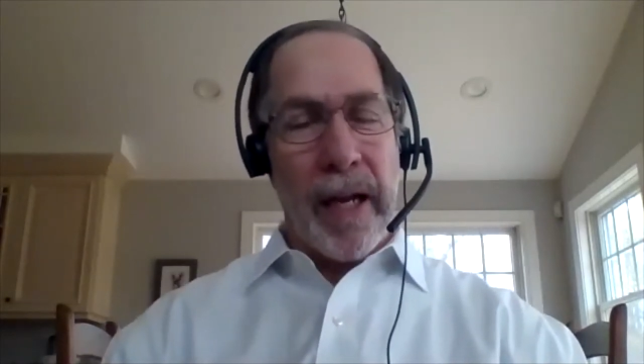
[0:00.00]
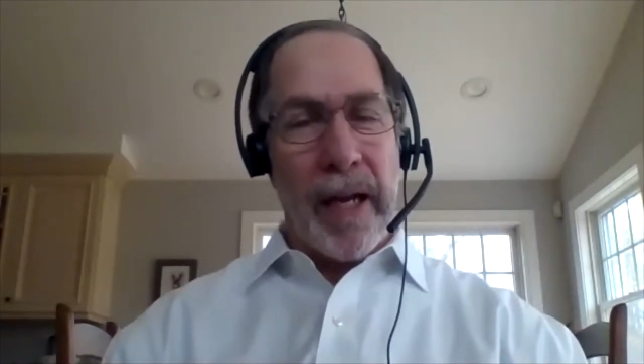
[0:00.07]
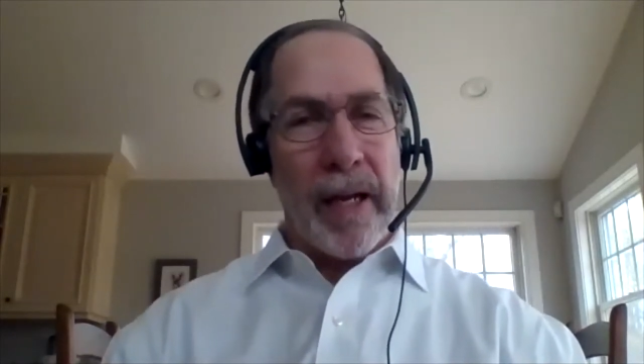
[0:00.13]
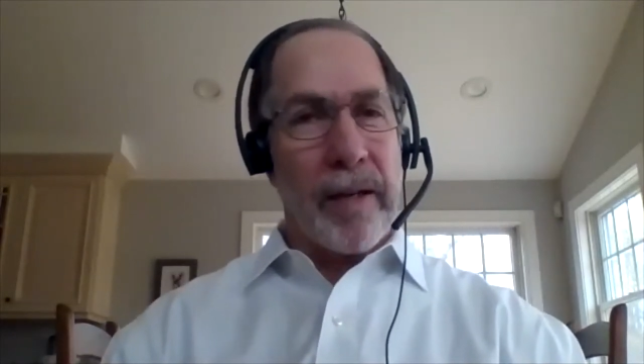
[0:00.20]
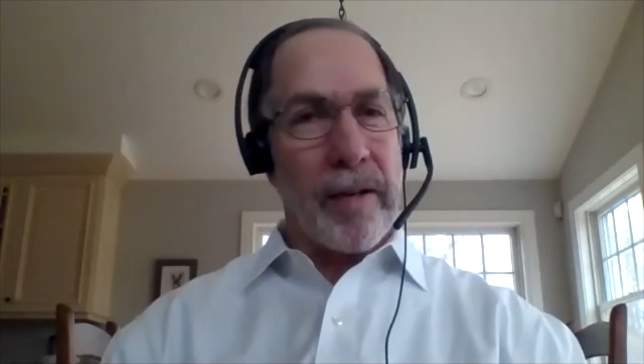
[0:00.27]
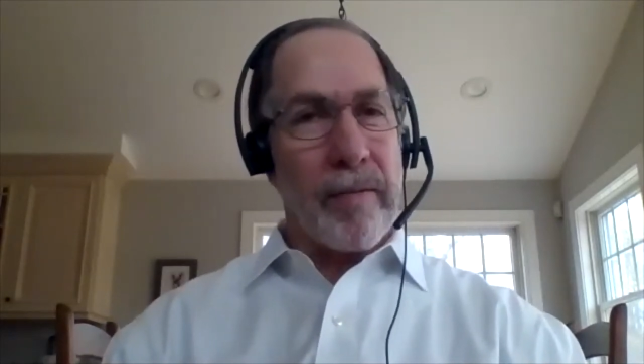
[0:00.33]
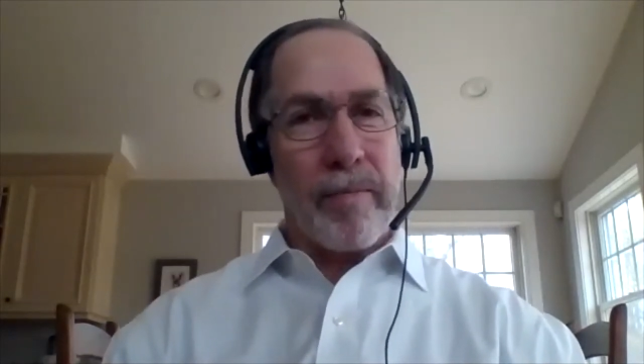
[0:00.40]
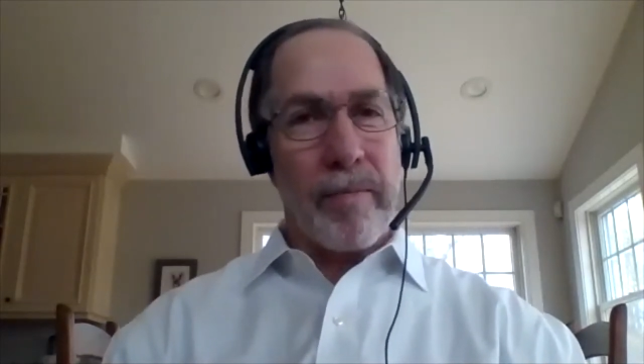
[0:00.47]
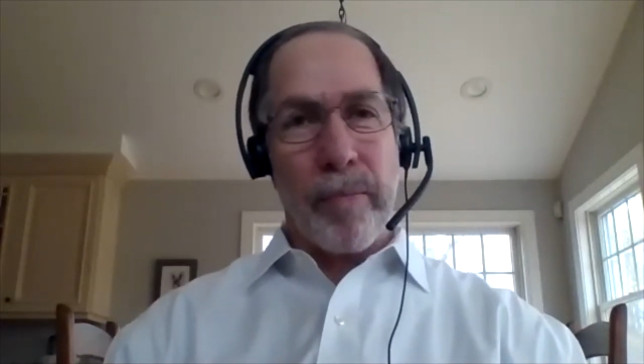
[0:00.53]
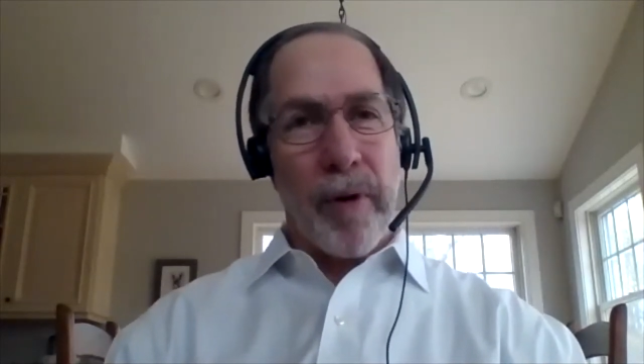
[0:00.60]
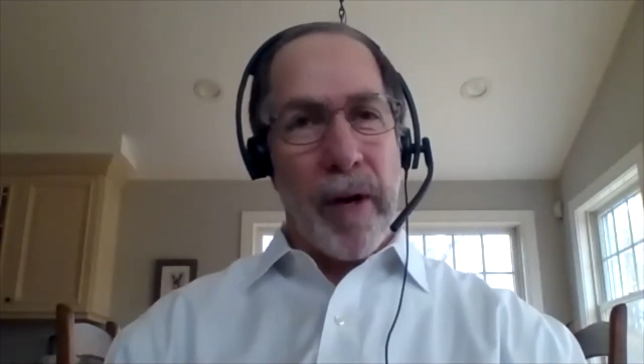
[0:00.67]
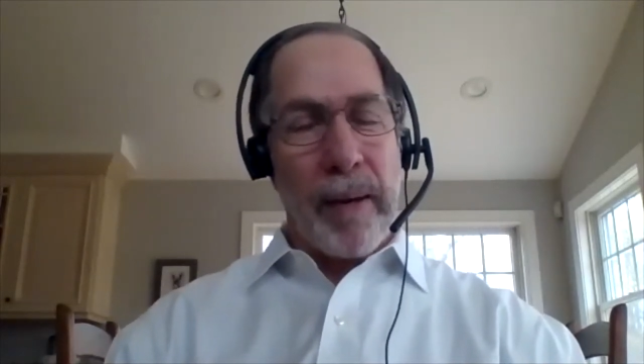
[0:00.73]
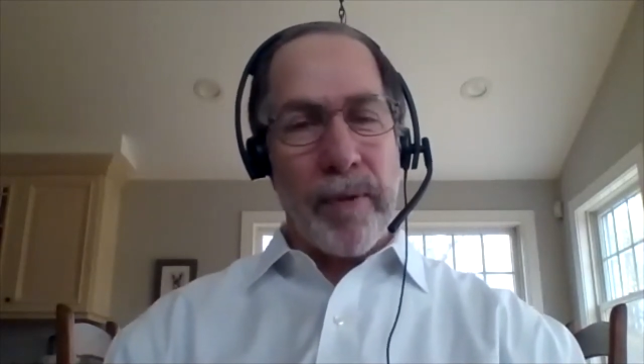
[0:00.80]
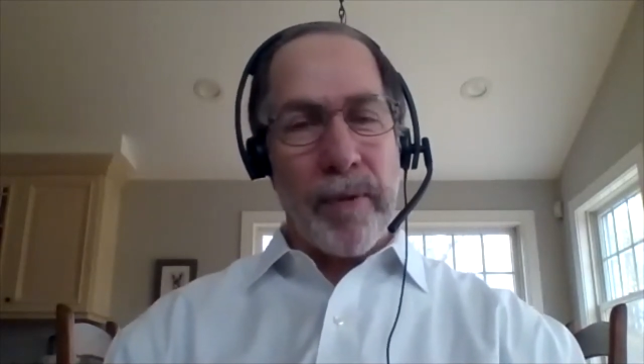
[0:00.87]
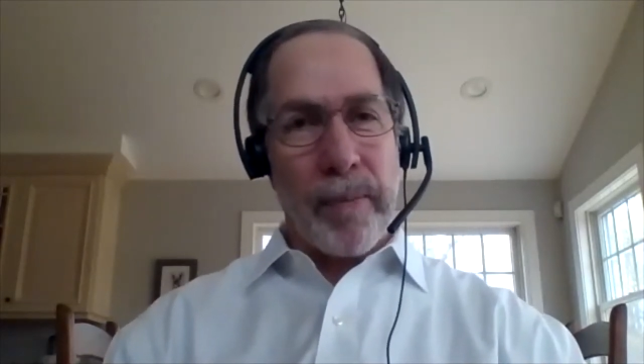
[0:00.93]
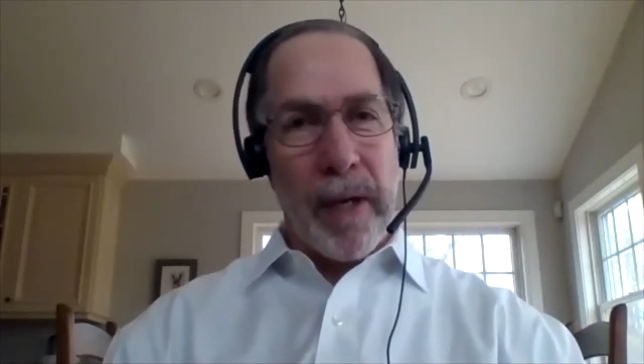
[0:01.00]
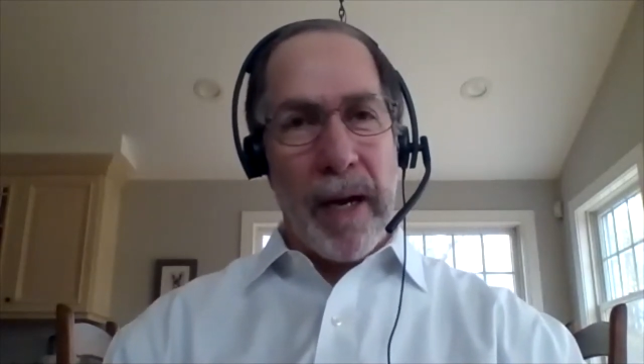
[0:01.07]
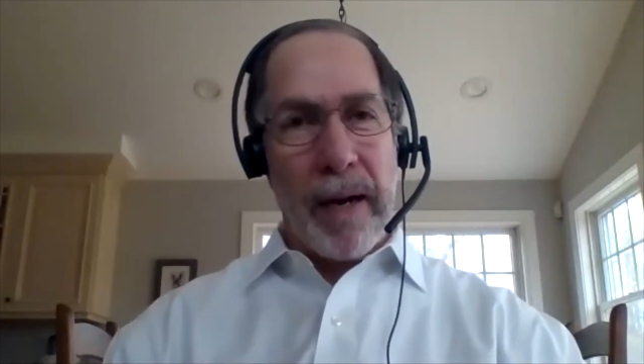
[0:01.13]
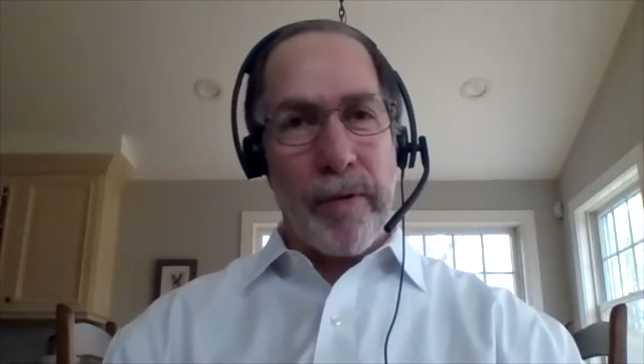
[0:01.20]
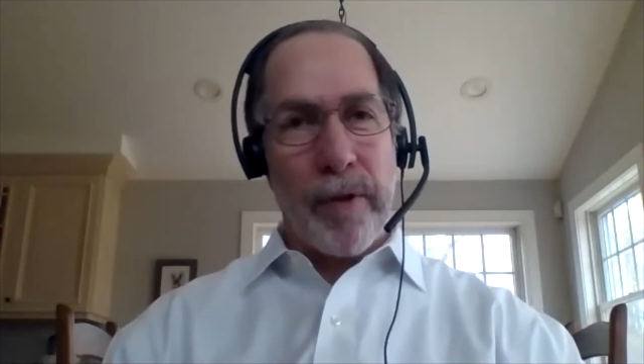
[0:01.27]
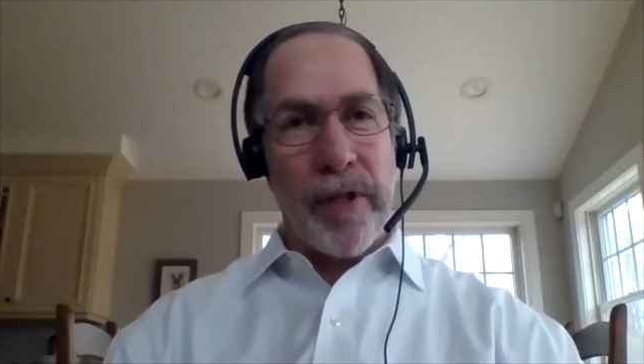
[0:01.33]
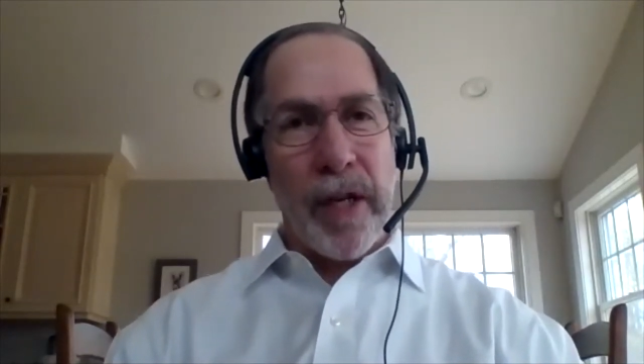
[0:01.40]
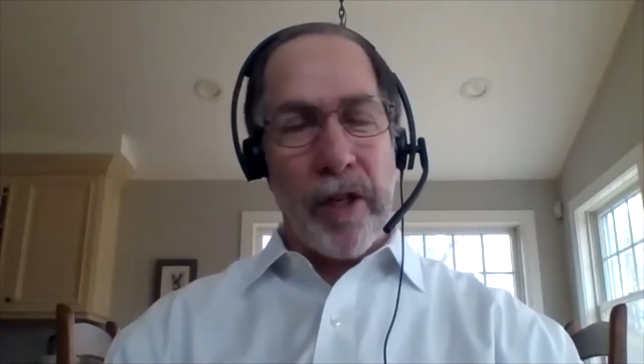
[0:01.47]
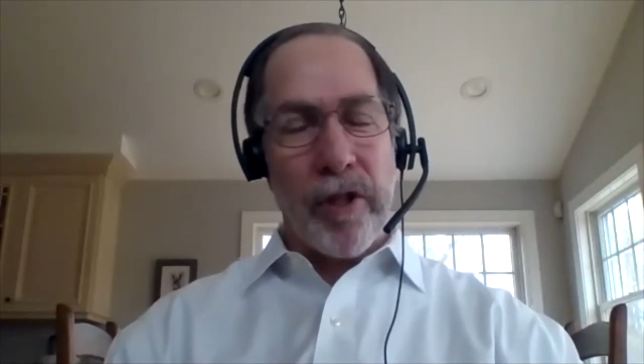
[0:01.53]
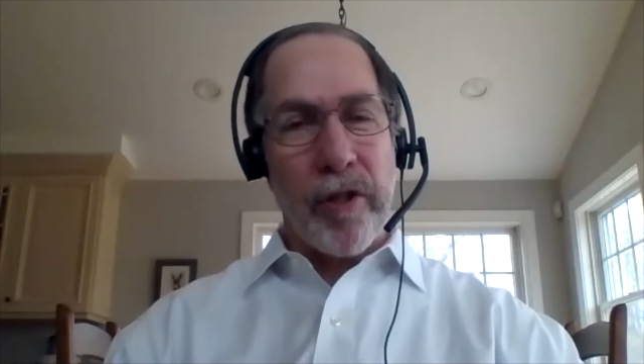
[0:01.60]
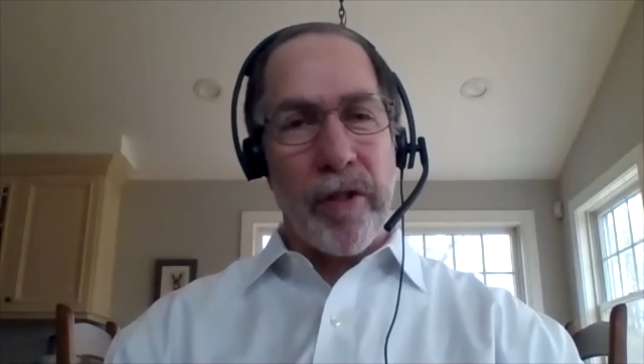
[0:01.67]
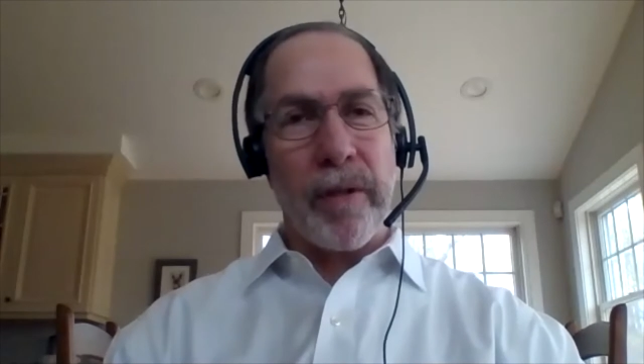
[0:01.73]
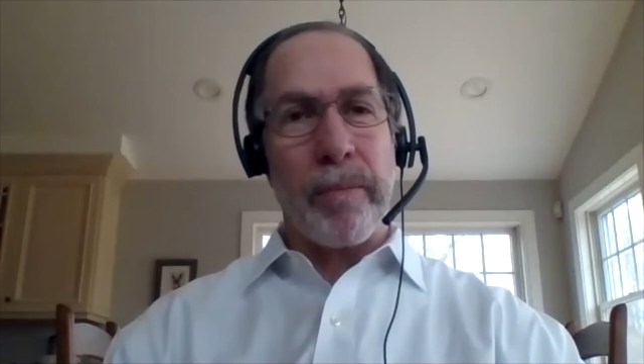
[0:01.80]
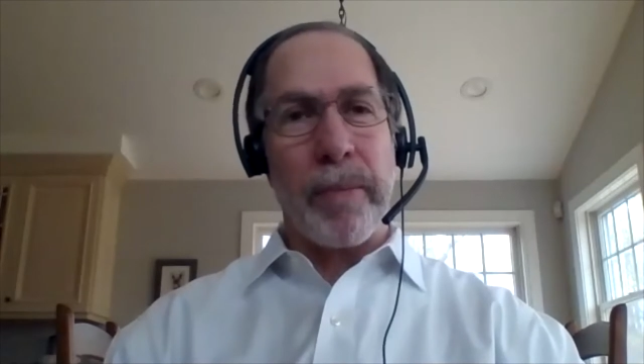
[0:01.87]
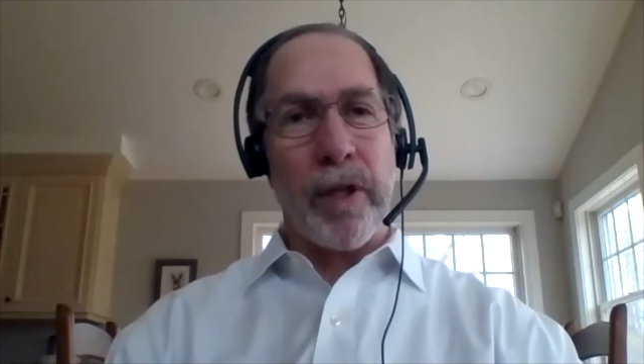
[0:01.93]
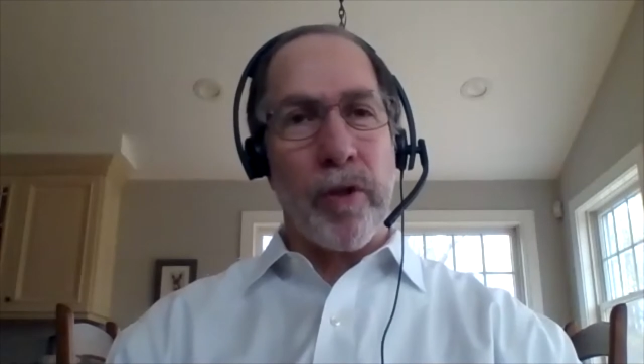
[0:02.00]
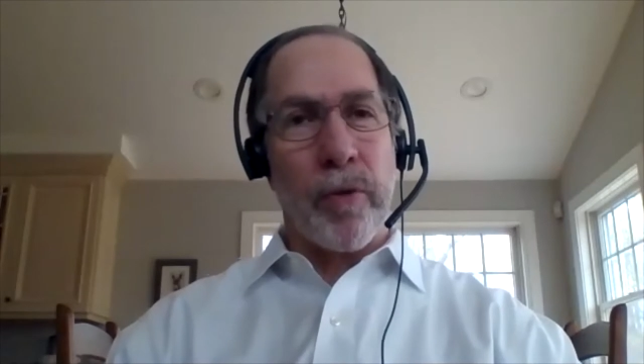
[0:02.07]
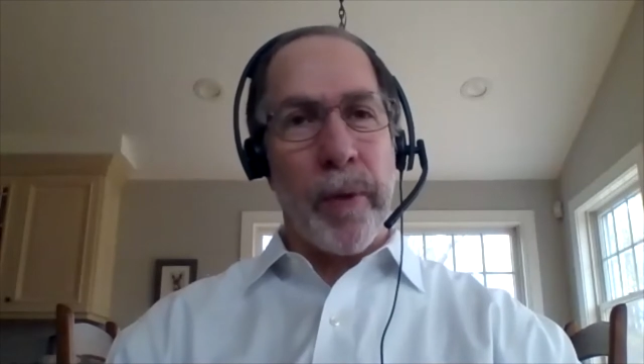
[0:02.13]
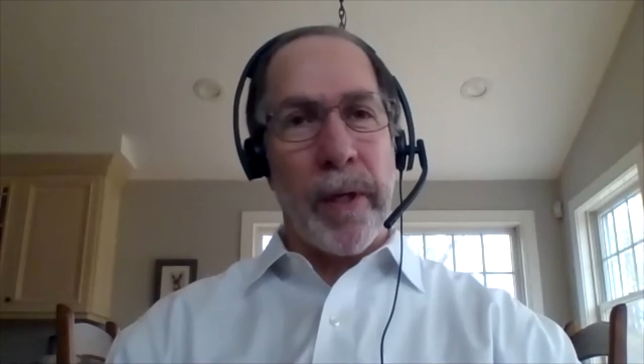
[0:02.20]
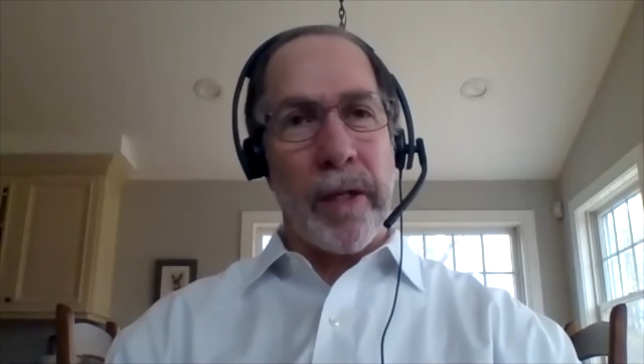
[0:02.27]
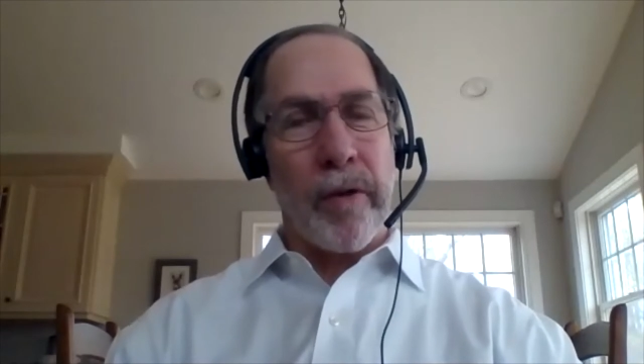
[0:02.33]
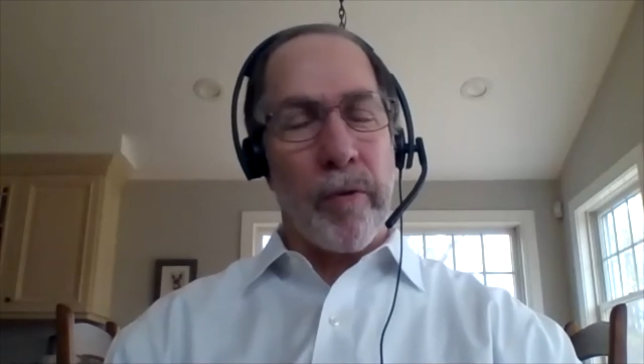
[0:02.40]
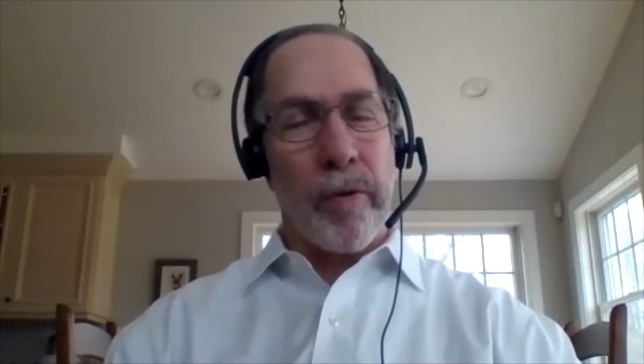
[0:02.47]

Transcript: and perhaps some conversations in between?